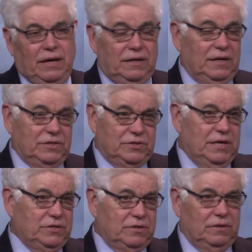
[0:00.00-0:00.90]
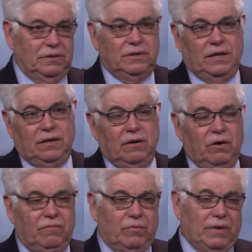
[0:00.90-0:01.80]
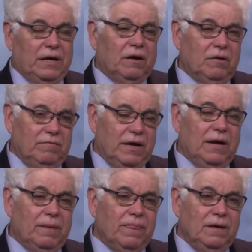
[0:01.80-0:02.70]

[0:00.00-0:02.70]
and the legislature can override all of that.